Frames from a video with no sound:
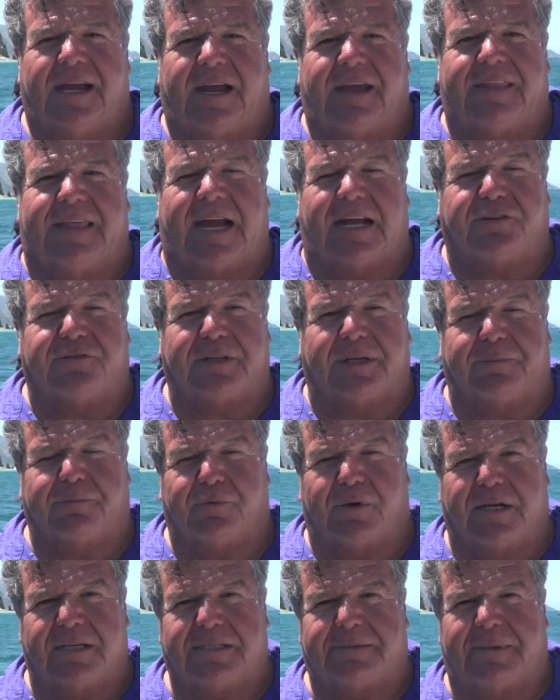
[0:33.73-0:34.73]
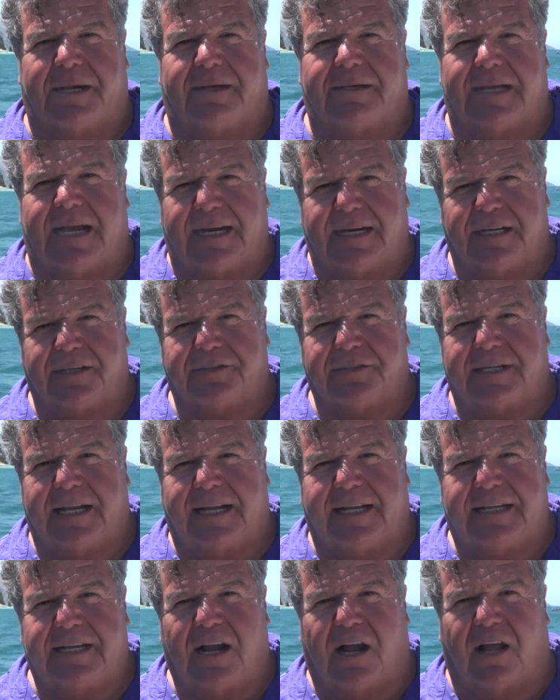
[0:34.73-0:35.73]
And that trip runs about
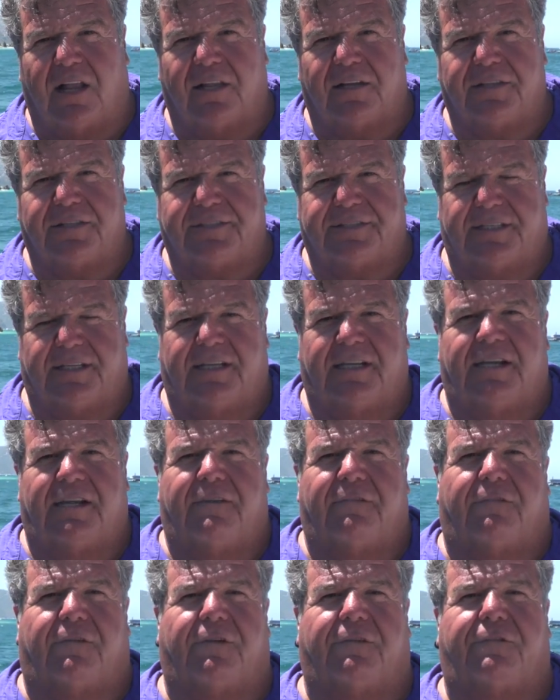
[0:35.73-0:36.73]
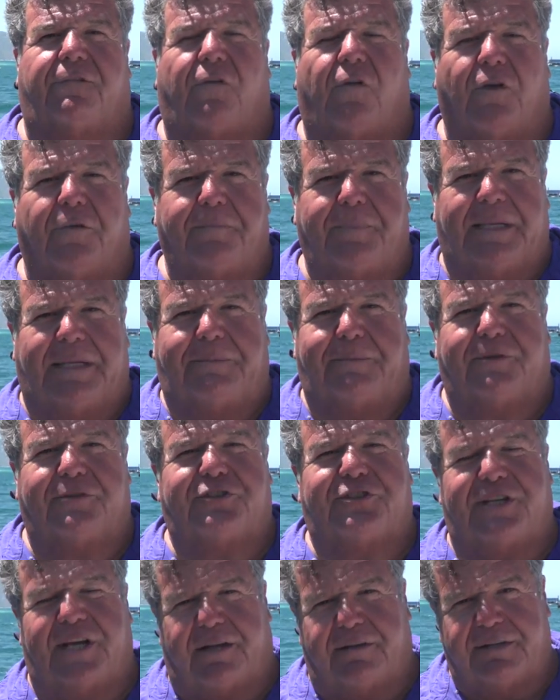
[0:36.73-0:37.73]
$980 for four people
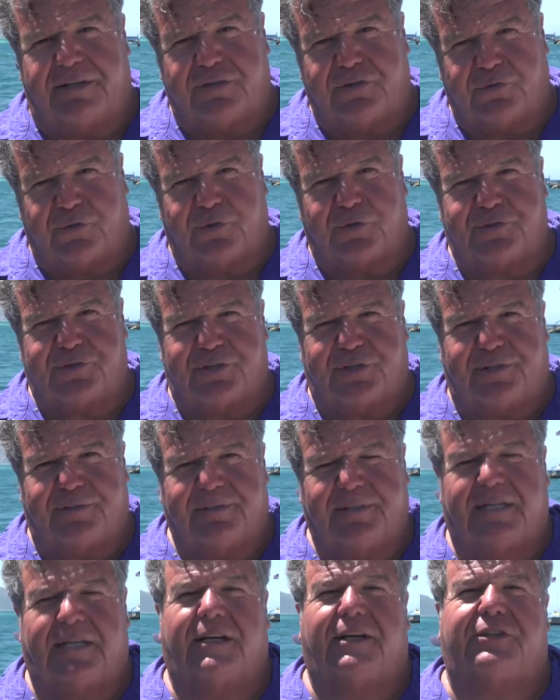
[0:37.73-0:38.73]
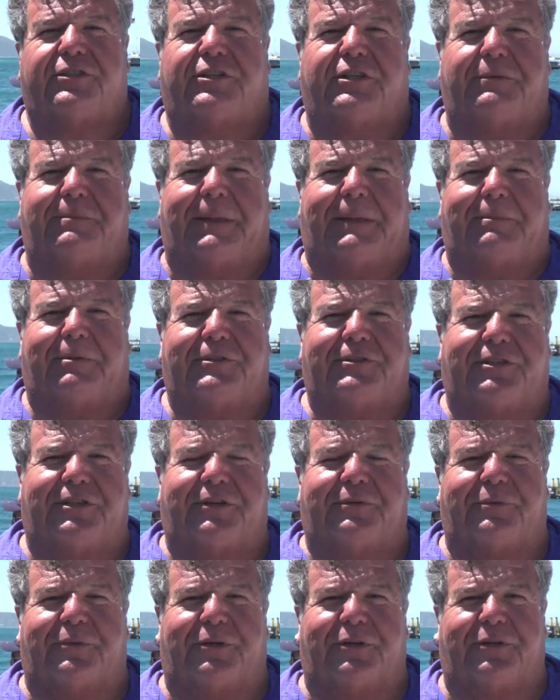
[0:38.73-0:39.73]
sharing a cruiser, two people
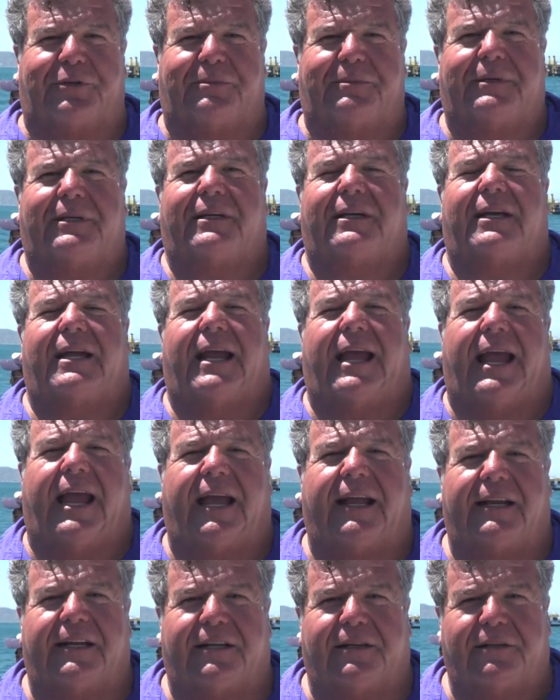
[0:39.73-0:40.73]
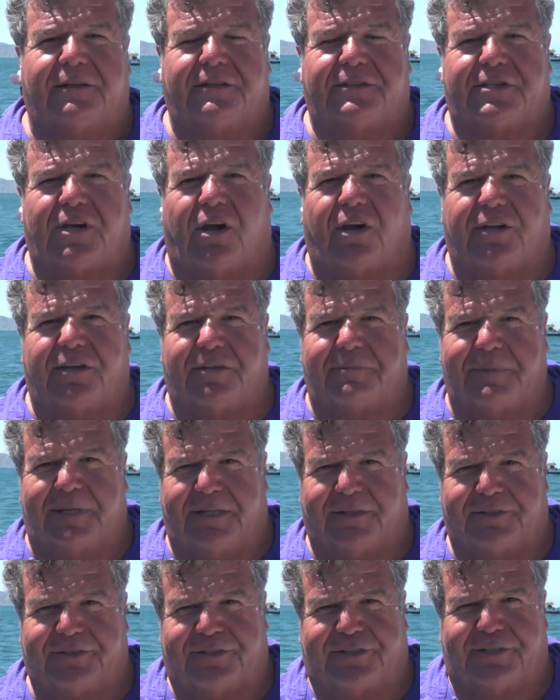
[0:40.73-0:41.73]
to a room, and includes all your
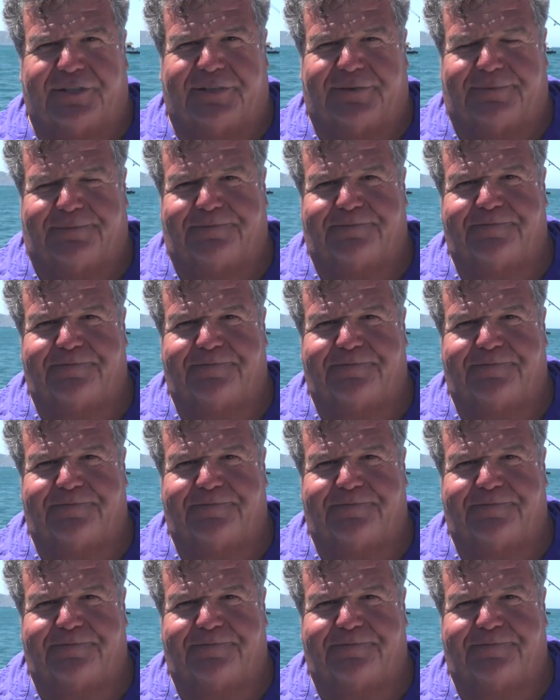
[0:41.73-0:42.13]
meals too.